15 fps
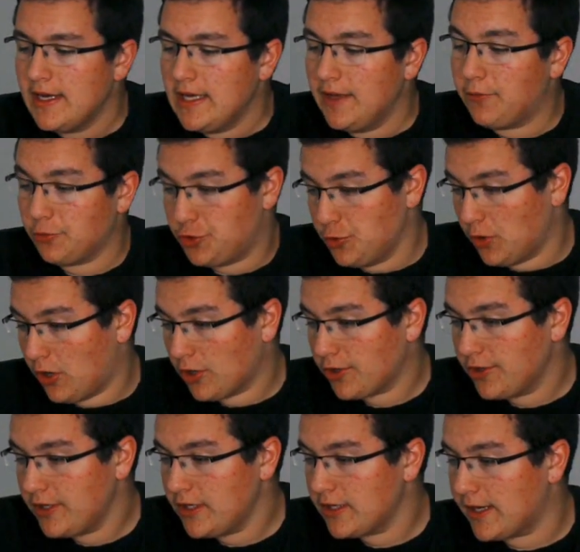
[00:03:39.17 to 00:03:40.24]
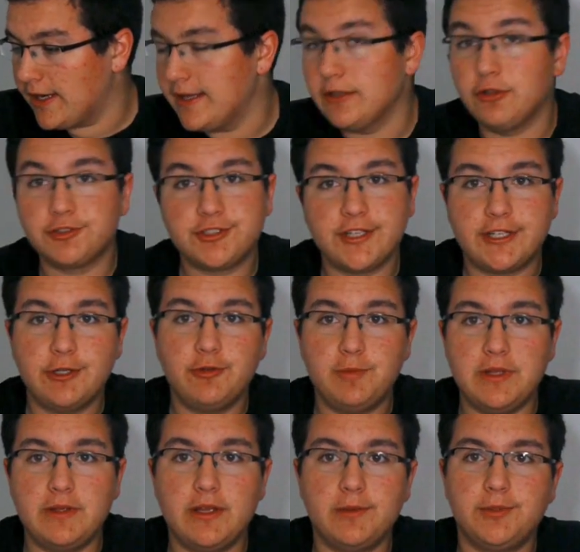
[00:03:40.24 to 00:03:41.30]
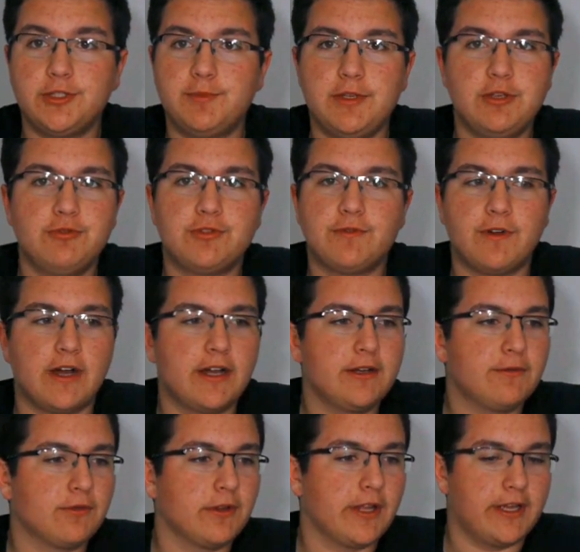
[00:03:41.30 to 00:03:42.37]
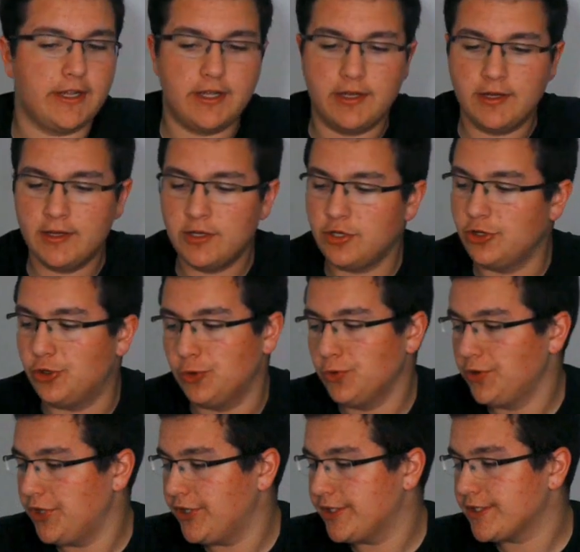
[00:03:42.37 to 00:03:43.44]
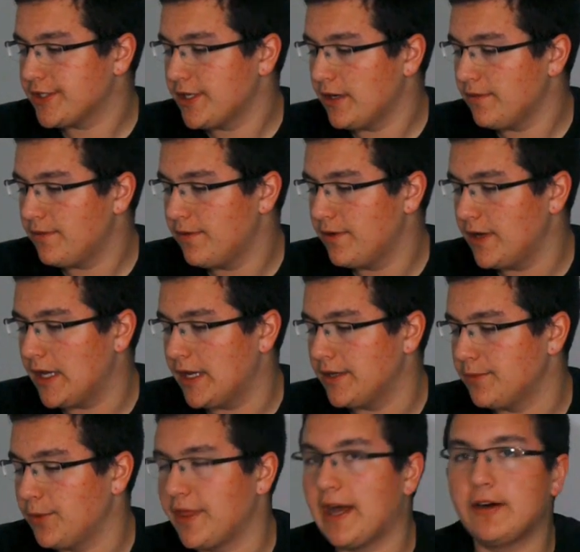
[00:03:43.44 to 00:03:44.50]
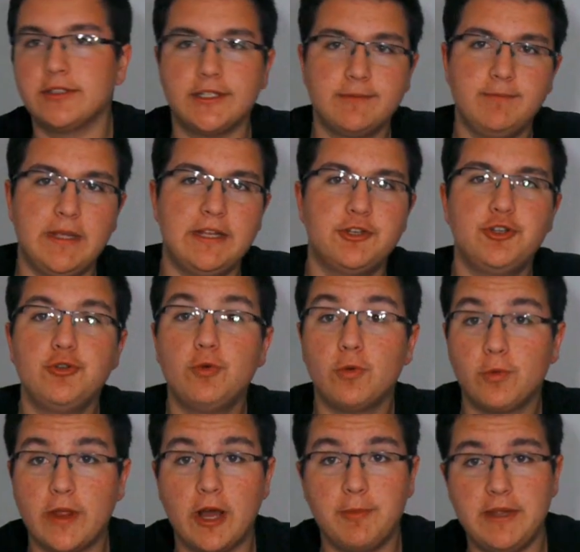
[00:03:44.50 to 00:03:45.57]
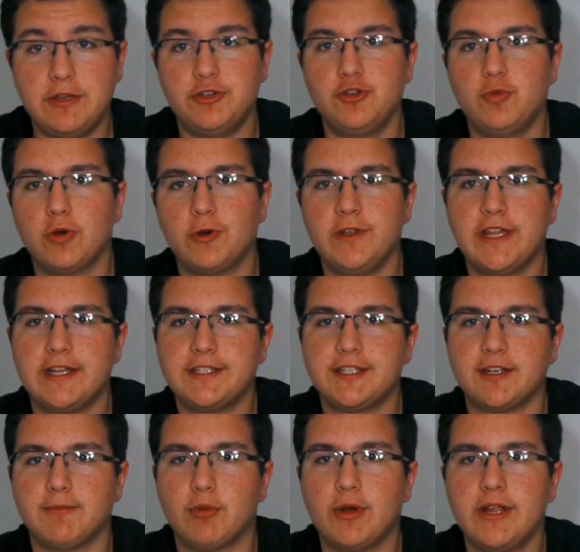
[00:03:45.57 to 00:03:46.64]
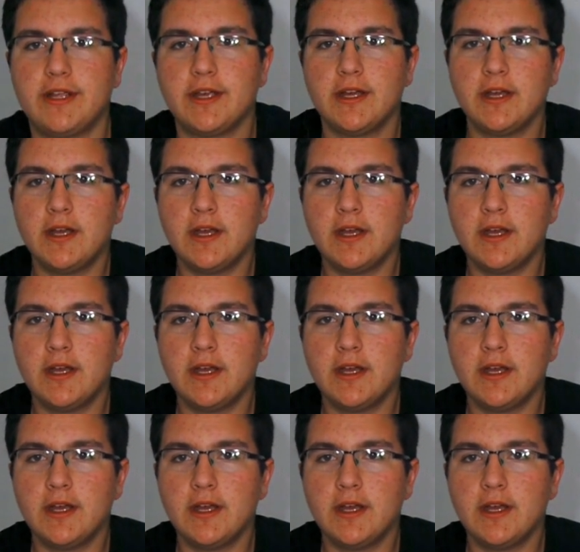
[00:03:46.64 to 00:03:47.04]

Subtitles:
If you're too hard on it, it looks like it would be able to be used fine for dueling and stuff, and without being too worried that it's going to break.